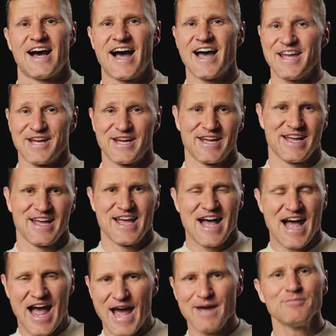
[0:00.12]
Hi,
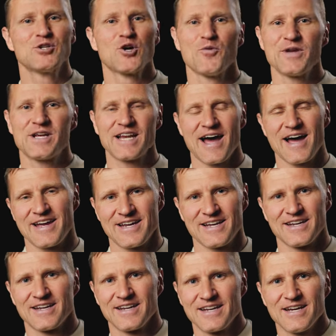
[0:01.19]
I'm Toby Klei,
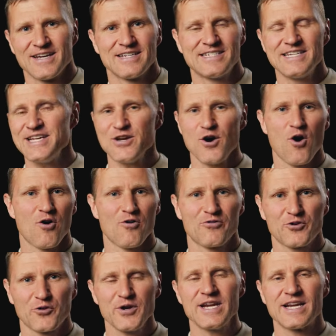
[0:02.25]
CEO of
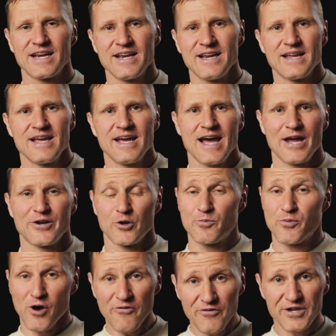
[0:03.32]
creedle, a
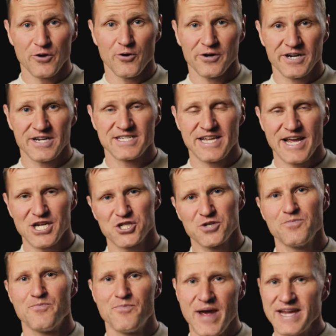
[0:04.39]
nonprofit
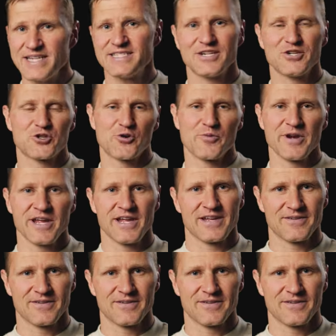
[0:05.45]
organization based in Germany,